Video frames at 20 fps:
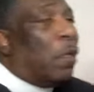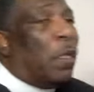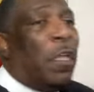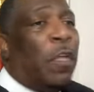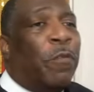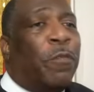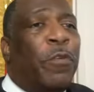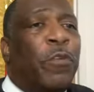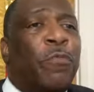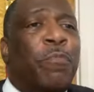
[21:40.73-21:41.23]

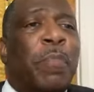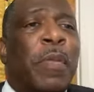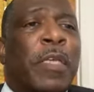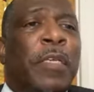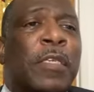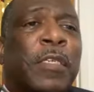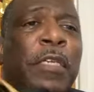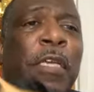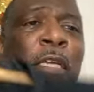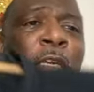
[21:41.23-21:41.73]
If you
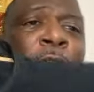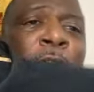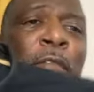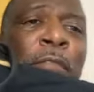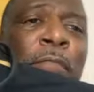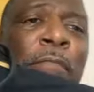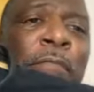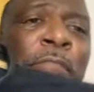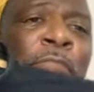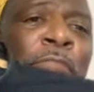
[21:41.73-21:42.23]
missed it,
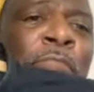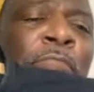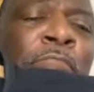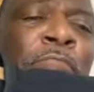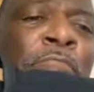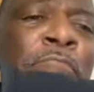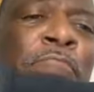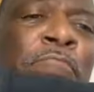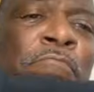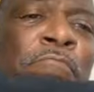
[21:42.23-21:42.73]

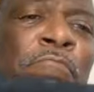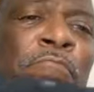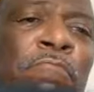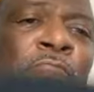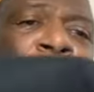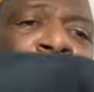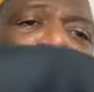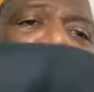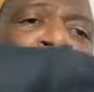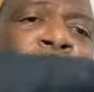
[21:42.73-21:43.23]

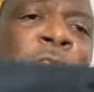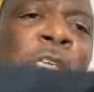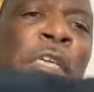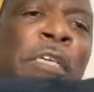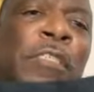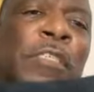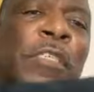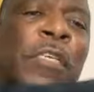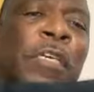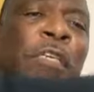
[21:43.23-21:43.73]

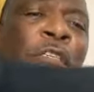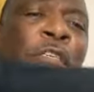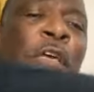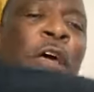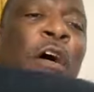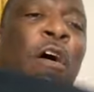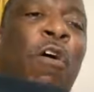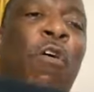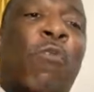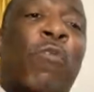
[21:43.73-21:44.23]
this is
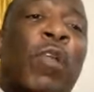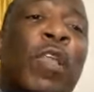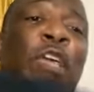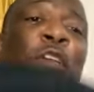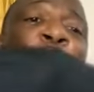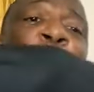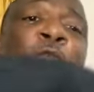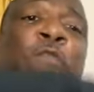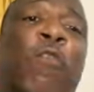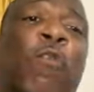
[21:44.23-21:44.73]
only
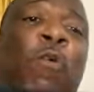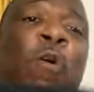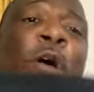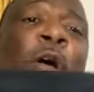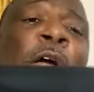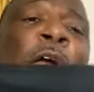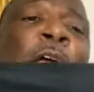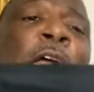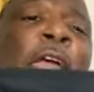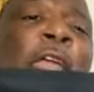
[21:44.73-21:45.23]

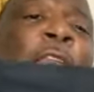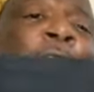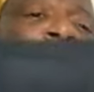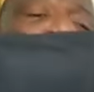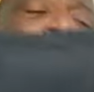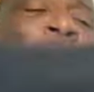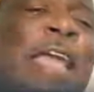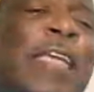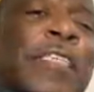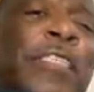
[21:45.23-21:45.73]
for a
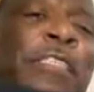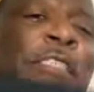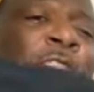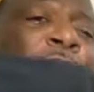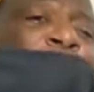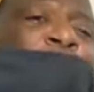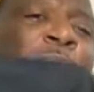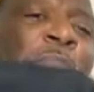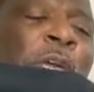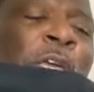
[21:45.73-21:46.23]

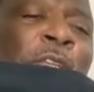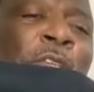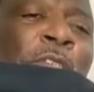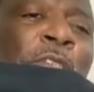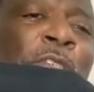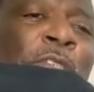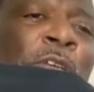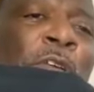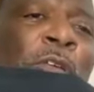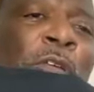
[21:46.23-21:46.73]
licensed
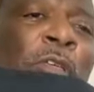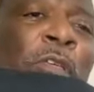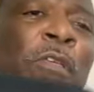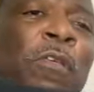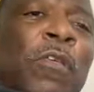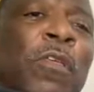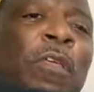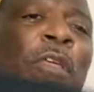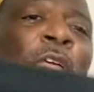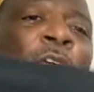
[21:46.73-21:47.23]
minister.
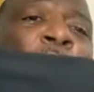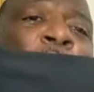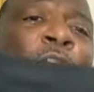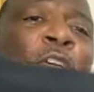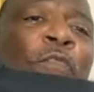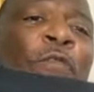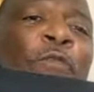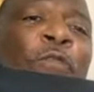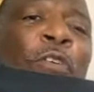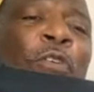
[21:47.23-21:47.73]

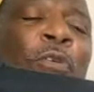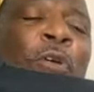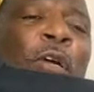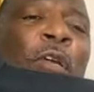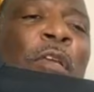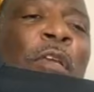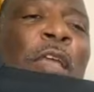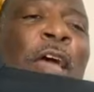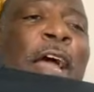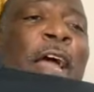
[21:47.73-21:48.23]
If you
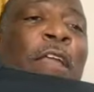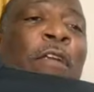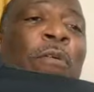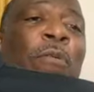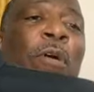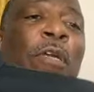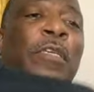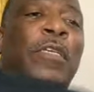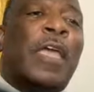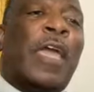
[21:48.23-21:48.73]
are not
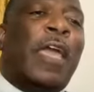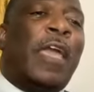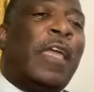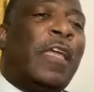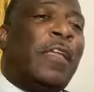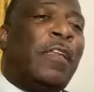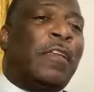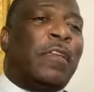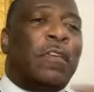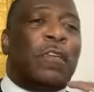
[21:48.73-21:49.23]

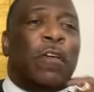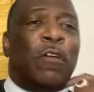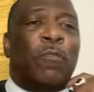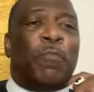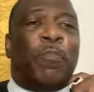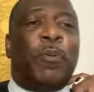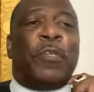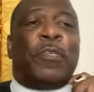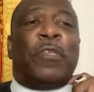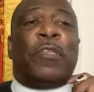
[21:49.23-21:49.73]
ordained,
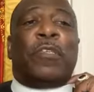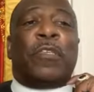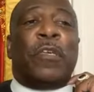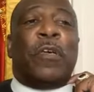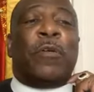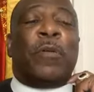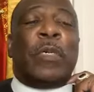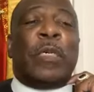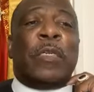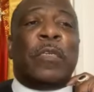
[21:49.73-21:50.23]
don't put this
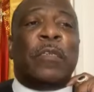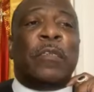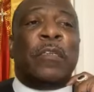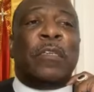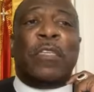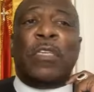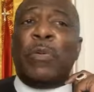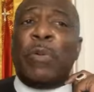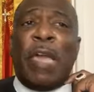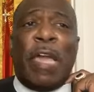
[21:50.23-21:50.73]
on.
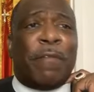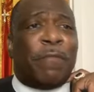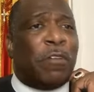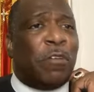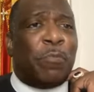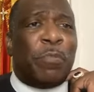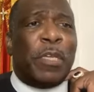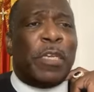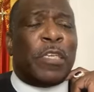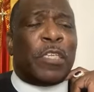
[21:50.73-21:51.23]
You have
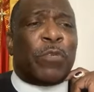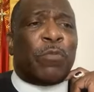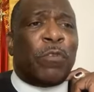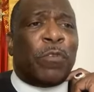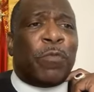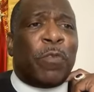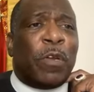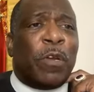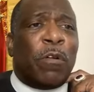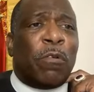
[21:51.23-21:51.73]
no business
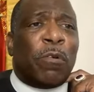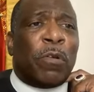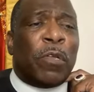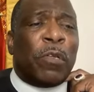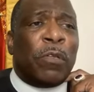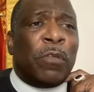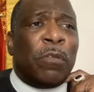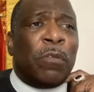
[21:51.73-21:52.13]
with it on.